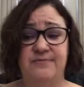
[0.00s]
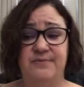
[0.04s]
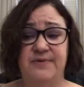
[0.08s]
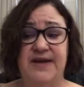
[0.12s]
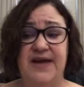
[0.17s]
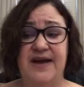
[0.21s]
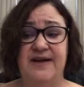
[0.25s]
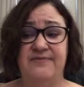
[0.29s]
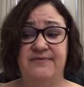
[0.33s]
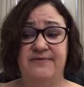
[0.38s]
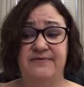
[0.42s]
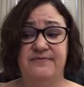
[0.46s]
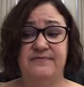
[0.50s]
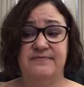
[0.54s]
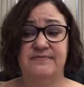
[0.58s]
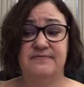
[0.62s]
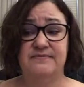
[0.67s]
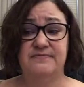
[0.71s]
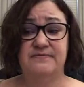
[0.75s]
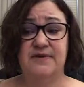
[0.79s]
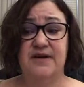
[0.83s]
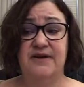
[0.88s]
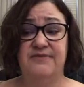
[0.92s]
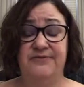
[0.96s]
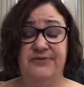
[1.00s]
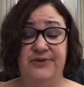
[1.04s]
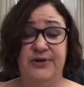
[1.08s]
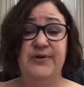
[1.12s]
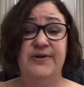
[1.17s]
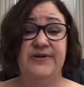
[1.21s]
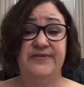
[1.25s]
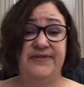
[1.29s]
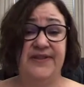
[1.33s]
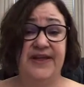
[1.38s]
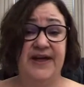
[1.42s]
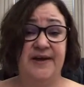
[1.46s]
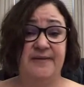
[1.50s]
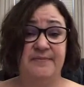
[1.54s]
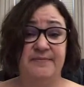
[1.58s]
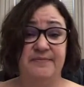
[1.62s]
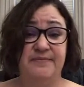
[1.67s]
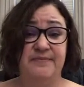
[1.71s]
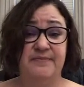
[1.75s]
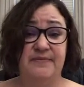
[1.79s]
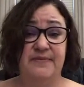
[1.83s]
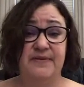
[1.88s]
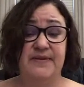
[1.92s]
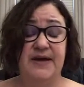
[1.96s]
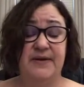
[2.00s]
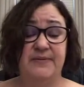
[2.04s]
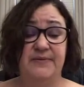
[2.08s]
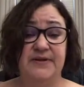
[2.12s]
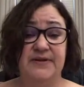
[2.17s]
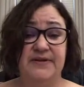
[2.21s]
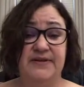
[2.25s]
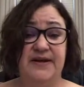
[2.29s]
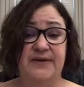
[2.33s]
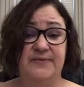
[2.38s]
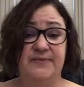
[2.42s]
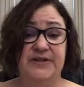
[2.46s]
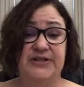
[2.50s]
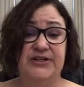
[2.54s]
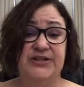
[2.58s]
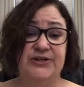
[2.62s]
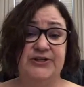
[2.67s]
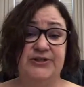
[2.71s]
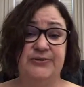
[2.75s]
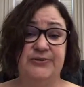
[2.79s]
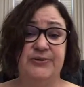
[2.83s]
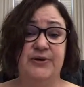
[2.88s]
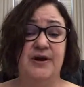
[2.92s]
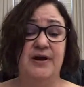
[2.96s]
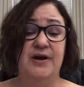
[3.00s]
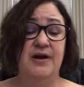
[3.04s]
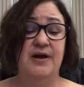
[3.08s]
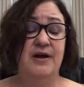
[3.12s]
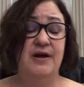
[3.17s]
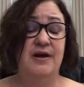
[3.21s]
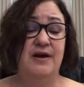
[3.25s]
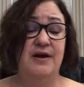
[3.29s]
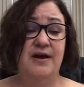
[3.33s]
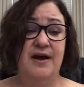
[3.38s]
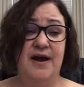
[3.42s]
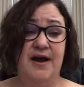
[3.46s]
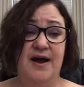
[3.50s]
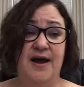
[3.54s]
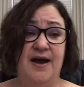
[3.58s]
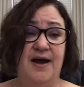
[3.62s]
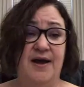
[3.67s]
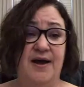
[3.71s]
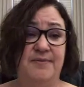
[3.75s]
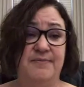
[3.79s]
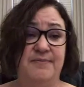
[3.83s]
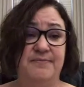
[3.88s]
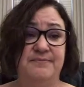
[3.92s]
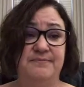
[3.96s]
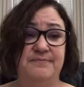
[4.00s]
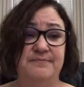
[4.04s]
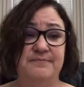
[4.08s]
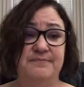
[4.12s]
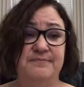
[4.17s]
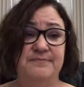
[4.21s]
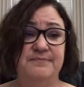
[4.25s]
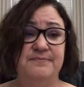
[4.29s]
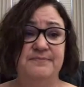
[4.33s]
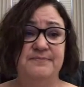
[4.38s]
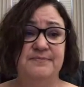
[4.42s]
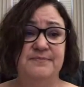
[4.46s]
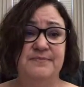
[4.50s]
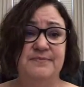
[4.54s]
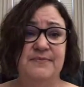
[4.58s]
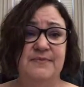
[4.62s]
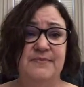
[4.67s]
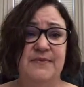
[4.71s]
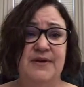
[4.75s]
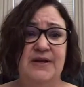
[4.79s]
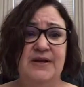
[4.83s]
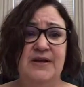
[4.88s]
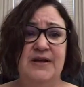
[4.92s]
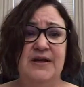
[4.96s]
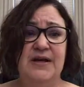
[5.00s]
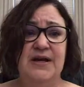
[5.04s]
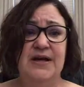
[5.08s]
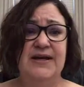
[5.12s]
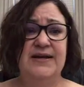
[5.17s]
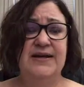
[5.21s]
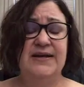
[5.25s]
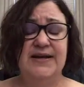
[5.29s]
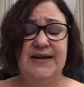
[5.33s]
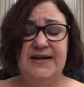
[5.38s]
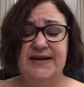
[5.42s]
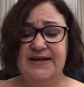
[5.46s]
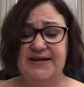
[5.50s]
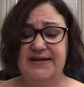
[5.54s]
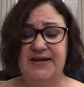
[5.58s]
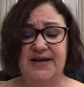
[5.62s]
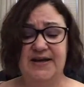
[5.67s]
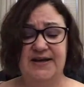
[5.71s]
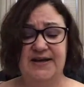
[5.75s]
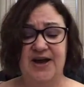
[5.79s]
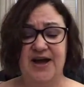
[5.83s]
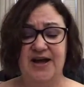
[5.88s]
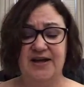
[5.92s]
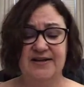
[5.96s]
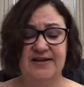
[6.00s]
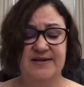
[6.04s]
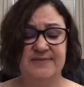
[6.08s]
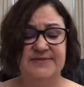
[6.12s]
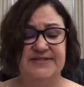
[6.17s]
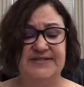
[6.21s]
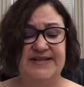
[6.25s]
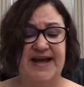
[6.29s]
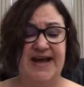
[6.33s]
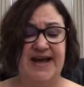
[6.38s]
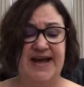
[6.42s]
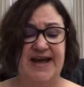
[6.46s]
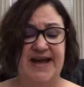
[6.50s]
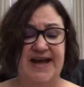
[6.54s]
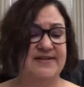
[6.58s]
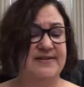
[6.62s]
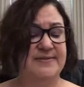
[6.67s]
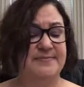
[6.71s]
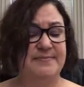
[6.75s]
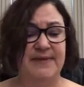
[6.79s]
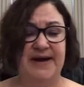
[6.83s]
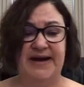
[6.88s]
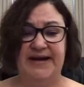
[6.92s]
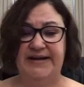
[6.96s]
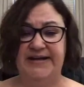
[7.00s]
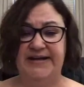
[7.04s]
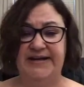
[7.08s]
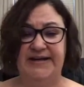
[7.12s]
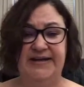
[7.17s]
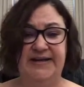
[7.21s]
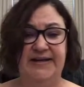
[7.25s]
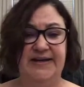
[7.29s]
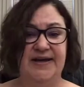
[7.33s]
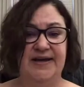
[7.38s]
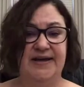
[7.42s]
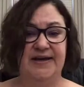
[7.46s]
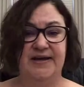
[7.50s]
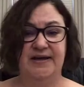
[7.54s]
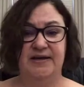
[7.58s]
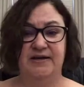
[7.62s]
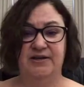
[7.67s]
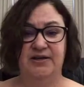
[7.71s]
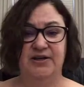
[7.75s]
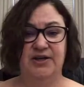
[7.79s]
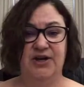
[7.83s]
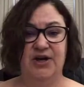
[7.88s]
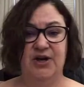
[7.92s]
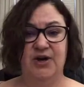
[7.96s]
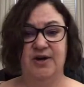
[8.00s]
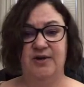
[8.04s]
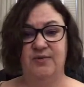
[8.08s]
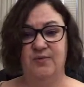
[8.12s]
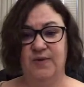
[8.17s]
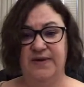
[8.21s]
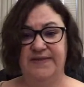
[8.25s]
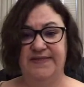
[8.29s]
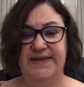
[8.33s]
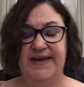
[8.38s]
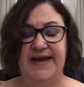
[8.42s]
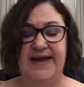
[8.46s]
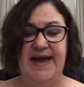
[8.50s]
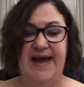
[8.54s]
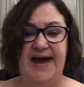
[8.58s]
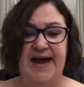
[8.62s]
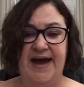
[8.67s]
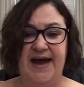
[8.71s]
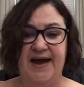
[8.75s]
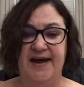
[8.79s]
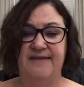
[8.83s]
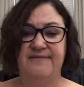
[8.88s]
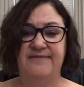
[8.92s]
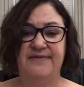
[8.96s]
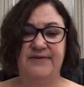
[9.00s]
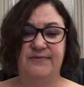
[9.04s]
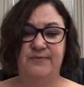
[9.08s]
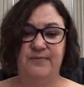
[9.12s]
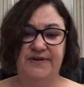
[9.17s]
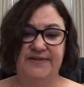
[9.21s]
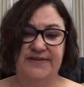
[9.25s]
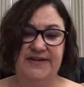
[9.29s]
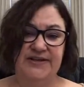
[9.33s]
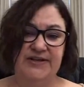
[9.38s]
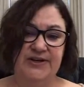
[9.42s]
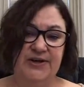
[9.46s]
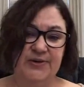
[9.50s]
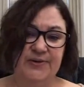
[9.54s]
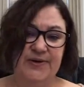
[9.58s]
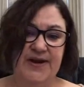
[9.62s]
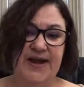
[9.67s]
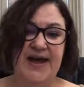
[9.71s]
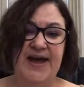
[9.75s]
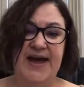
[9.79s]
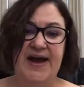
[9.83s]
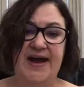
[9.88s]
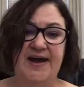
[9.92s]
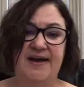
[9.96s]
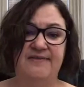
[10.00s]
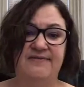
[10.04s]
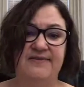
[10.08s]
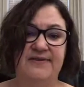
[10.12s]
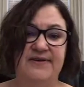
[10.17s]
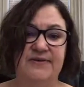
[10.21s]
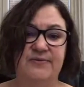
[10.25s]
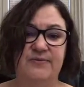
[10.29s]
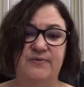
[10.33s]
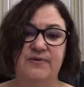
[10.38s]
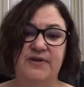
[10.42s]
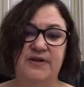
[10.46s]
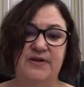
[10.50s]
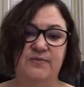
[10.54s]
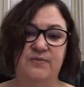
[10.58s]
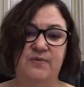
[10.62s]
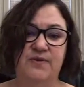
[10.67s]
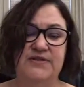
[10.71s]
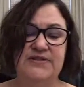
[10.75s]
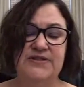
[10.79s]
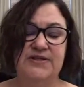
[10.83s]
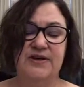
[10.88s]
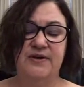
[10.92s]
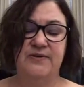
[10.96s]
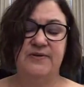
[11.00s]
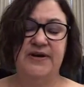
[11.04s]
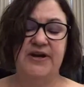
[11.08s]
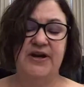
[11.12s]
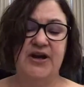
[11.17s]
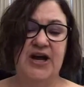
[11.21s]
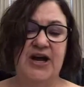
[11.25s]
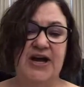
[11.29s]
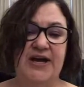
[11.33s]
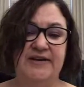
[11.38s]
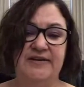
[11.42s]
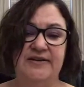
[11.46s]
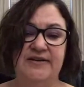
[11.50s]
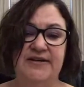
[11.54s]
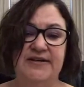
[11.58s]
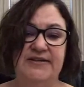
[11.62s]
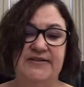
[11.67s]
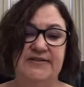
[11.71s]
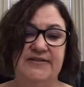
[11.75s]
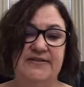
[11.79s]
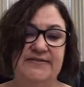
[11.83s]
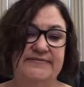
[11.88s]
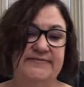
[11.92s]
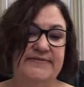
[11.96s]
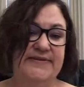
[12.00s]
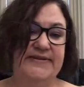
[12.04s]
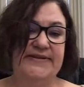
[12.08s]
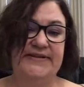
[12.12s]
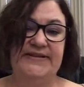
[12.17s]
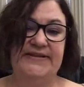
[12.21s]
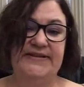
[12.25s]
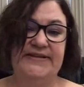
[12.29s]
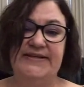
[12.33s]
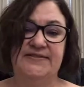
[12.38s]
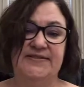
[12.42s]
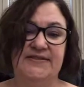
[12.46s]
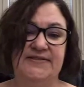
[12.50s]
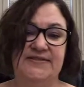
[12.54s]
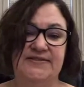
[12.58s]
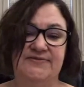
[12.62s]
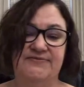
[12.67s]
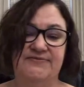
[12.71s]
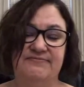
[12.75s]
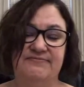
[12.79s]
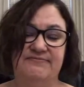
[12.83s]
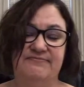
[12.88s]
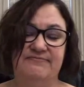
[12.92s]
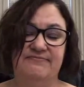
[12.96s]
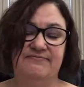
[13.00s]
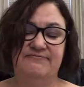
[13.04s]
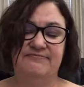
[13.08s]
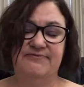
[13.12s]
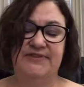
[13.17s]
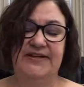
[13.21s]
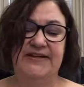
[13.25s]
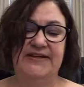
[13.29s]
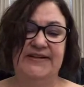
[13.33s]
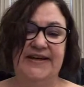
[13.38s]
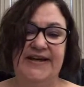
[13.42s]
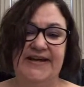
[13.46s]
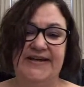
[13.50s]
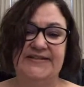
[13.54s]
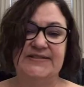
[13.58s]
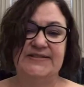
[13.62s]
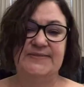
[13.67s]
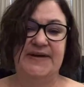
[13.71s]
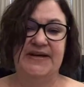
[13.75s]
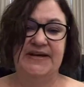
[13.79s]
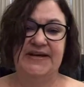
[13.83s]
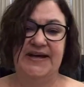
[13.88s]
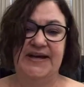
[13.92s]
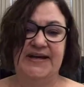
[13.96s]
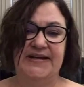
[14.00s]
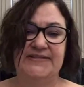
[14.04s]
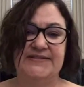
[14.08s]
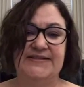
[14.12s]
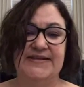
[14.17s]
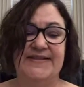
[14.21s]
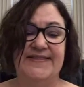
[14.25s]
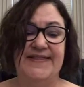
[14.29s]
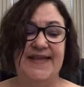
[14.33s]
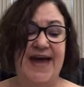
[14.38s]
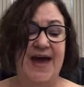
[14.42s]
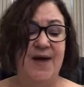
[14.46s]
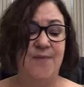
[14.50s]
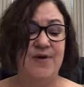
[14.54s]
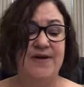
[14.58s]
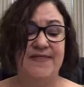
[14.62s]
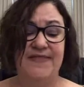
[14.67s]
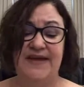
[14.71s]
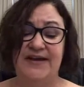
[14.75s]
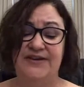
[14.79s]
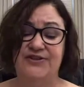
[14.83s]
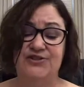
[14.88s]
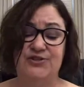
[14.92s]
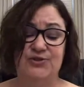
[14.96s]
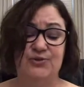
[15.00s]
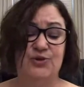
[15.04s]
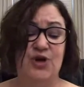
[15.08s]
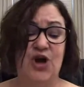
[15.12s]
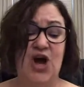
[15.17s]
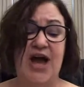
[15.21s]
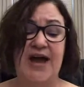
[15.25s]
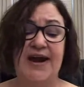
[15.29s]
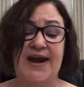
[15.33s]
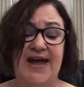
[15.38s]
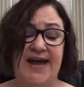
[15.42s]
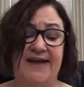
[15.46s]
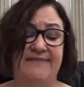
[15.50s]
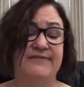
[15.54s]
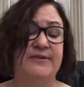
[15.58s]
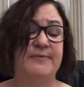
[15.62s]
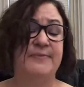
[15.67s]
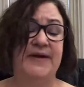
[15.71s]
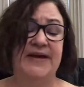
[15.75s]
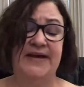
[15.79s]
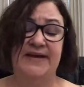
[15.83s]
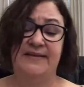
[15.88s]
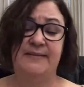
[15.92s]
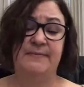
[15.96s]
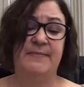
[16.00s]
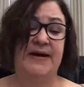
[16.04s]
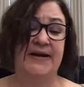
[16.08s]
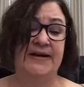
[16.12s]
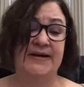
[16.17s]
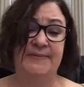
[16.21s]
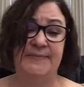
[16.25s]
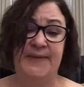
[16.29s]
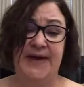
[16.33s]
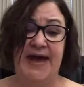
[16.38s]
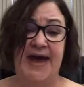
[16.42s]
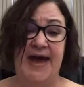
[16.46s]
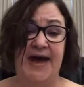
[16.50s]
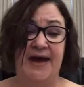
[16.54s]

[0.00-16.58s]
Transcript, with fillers: have a few of them that we that we do, um, and and it, it all comes down to the money and you know and what they have and what they don't have and and what's going on. It's it is it's really case by case. And that one, they do not have to pay the money back.